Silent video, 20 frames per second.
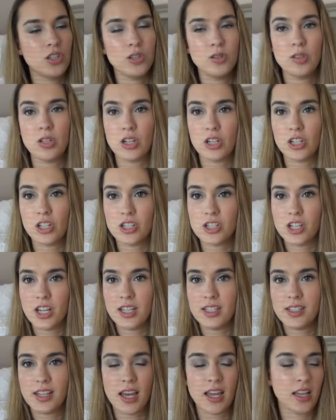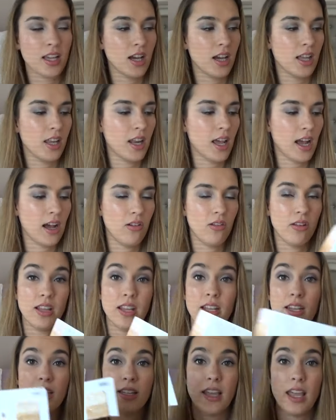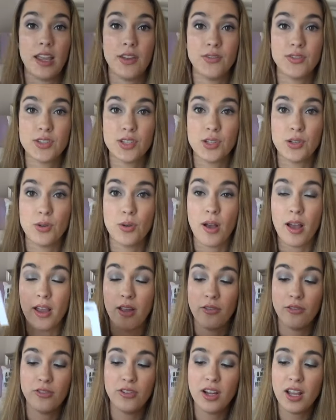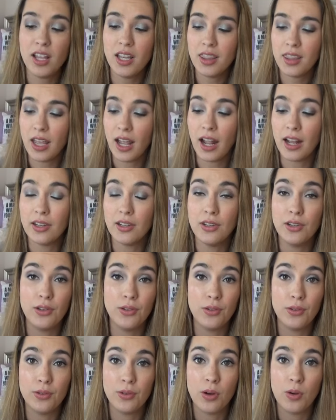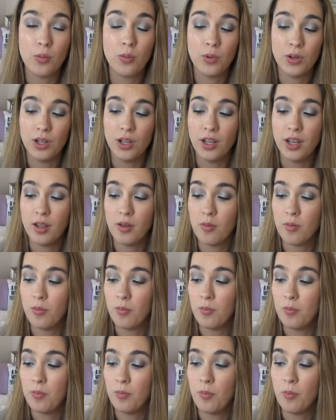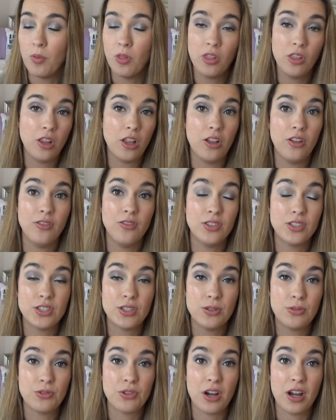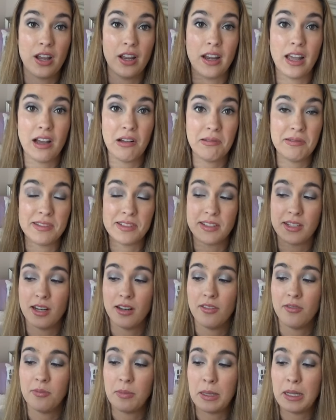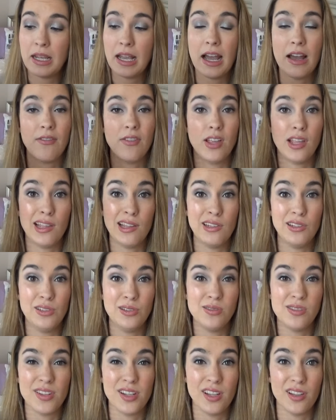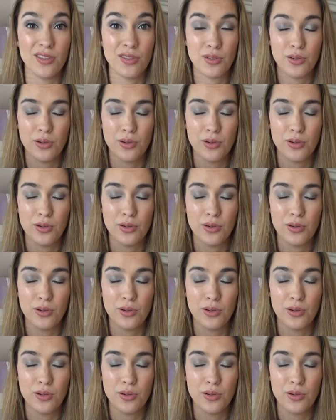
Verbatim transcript: two darker shades I cut out and gave to a friend that I knew would love to try it out instead of me have it and use it and